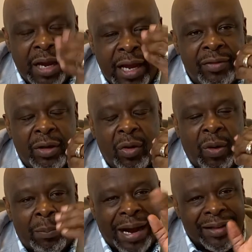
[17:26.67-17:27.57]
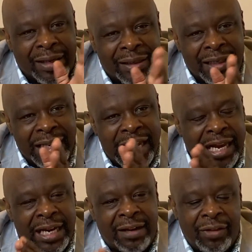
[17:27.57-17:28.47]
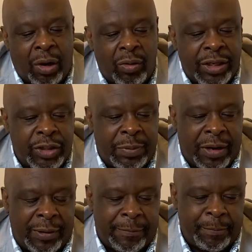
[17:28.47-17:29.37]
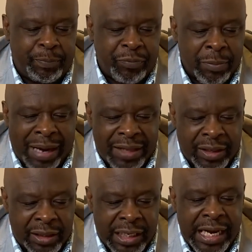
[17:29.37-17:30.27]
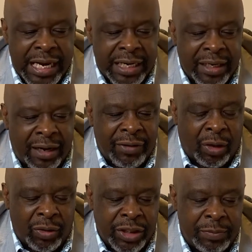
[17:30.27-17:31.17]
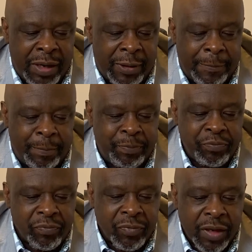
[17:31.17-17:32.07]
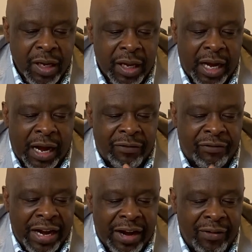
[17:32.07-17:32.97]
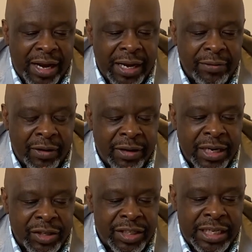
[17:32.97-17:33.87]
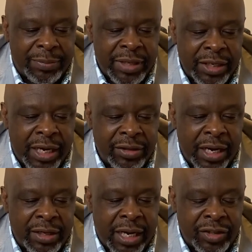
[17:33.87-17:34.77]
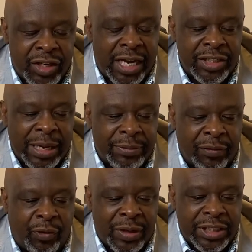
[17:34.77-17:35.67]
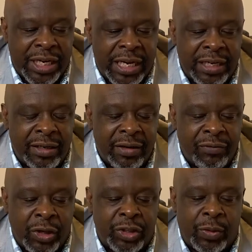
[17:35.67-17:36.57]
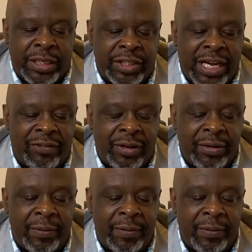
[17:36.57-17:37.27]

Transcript: in the Lord by the leading of the Holy Spirit, by the leading of the Holy Spirit. A very, in, in, in, in John chapter 14, verse 27,